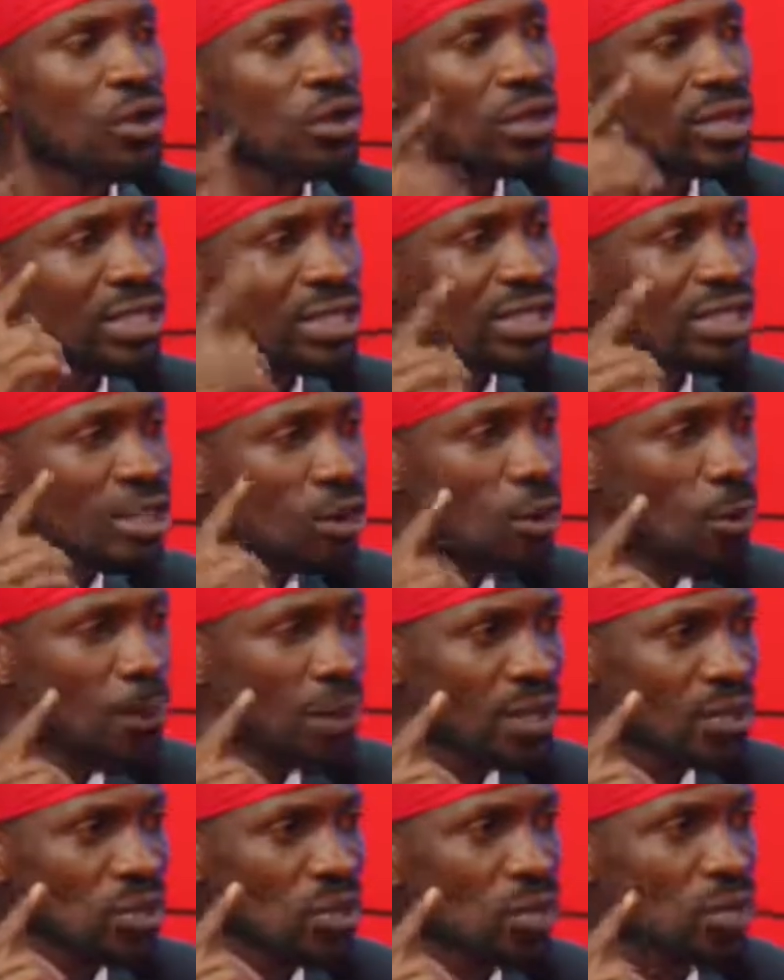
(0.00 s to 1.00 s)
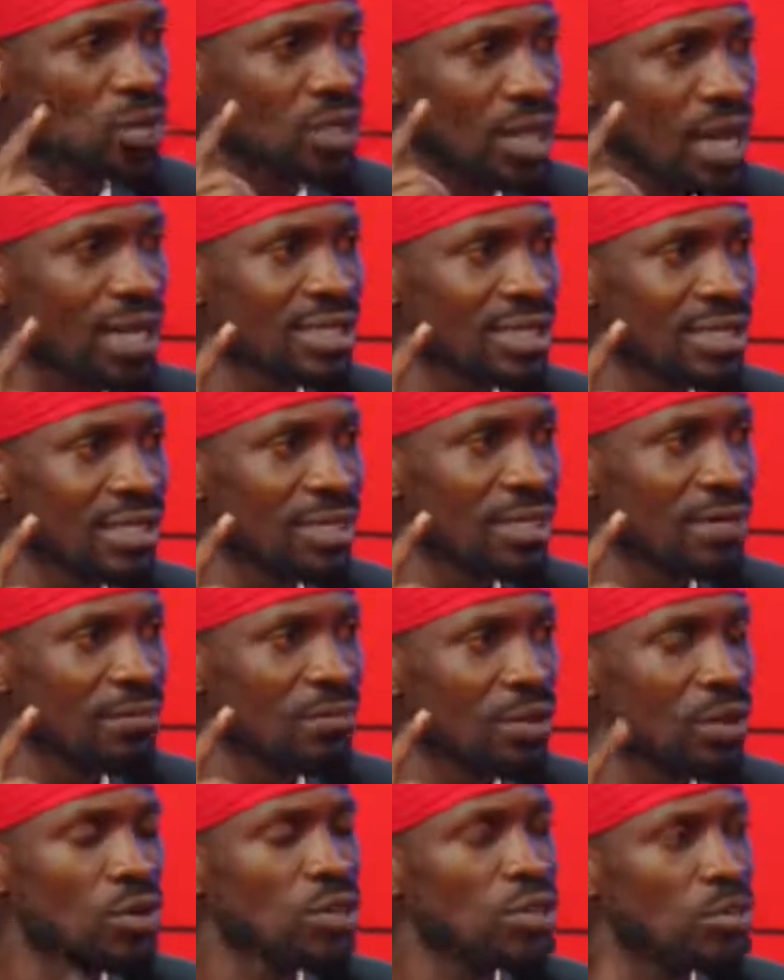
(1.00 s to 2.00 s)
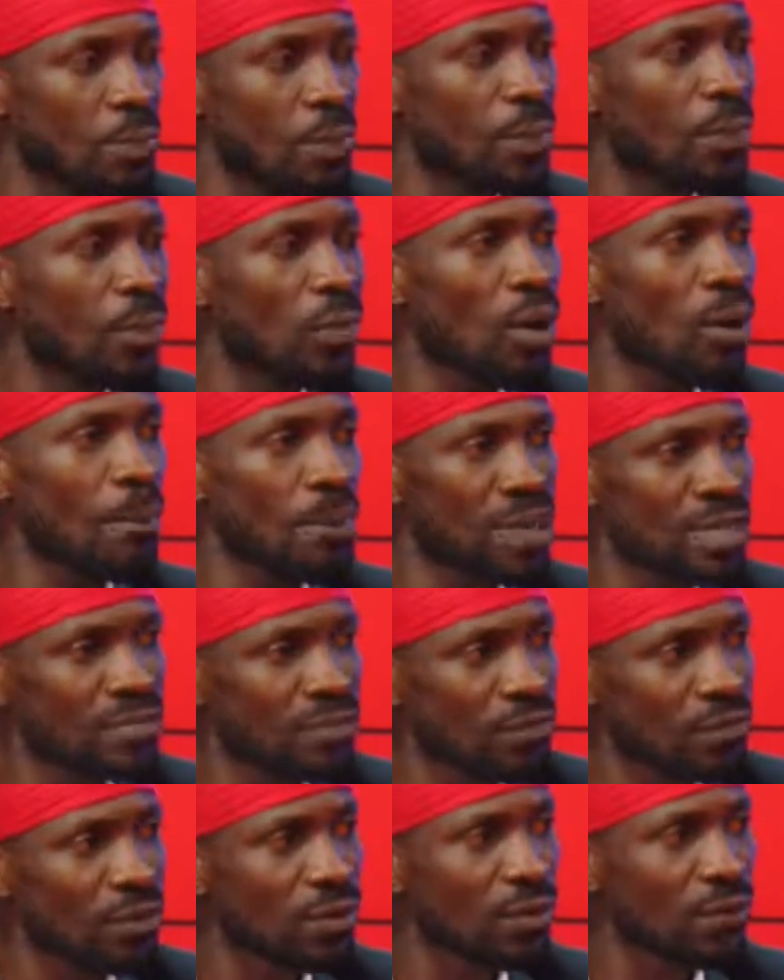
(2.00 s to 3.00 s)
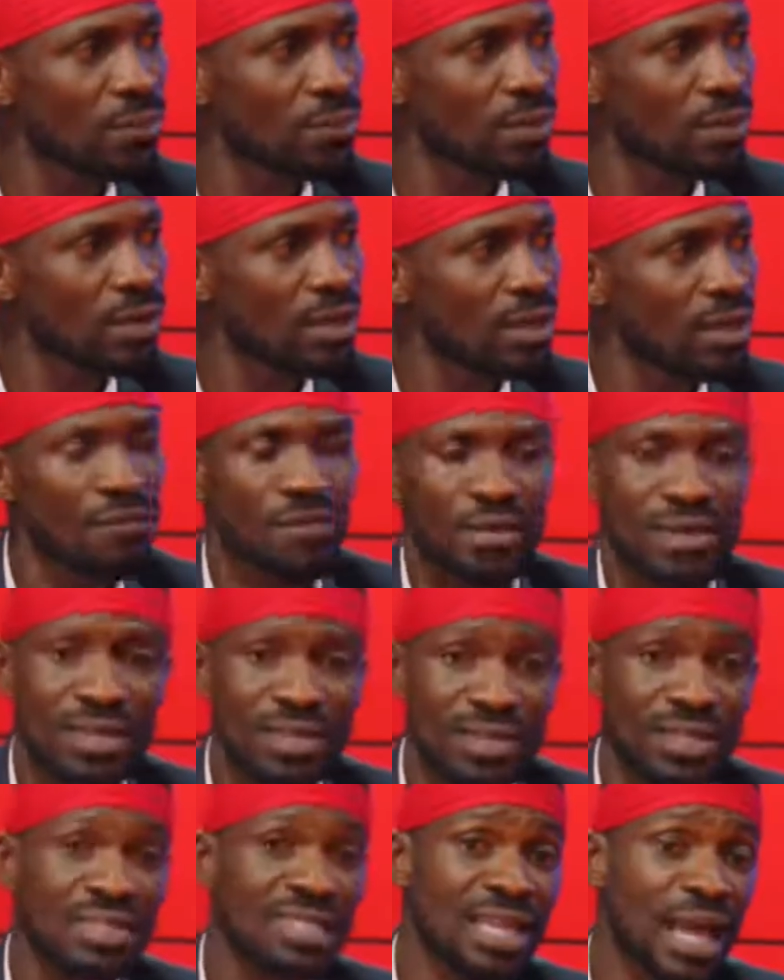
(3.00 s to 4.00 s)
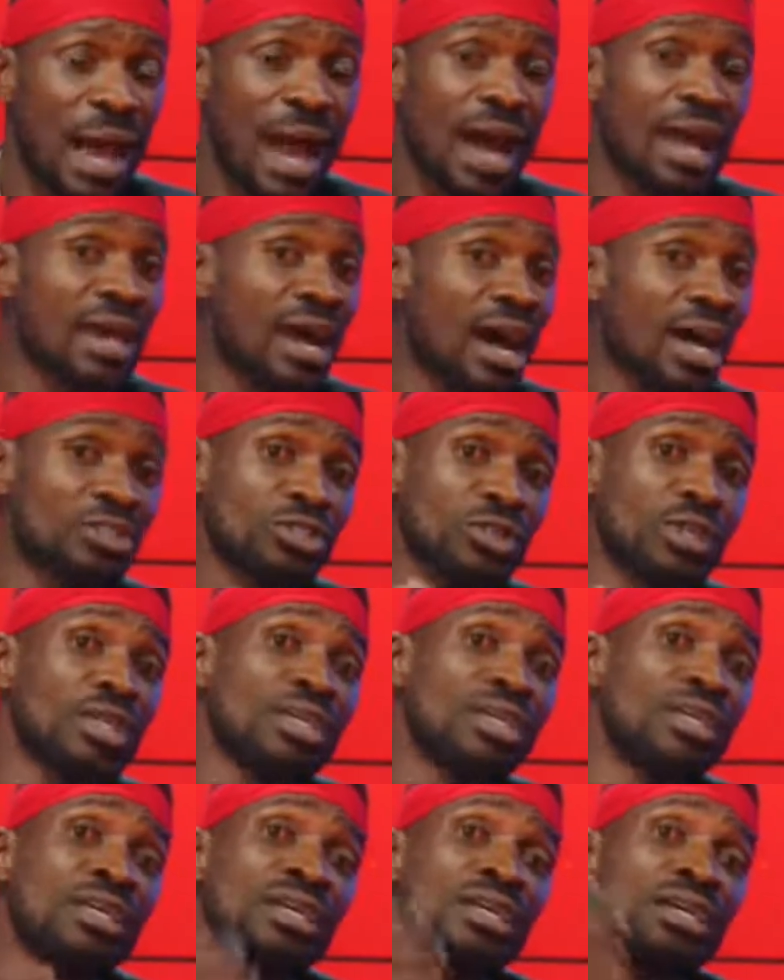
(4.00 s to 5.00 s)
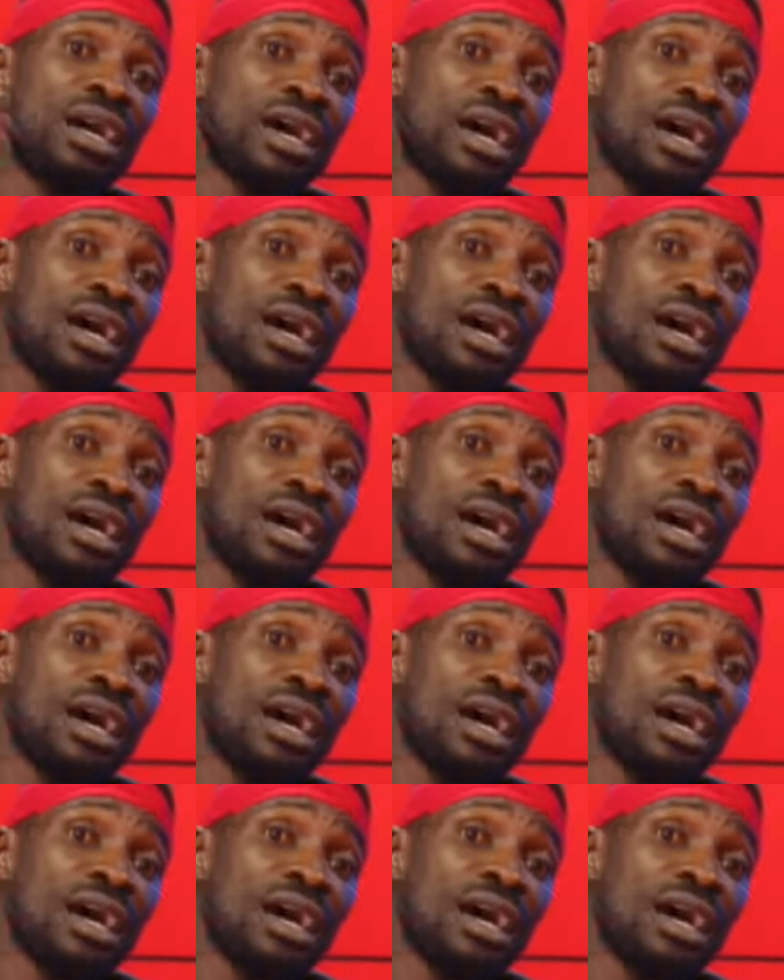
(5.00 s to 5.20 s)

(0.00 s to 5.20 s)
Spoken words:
Not a single person was hurt because people were peaceful. Even in this, I actually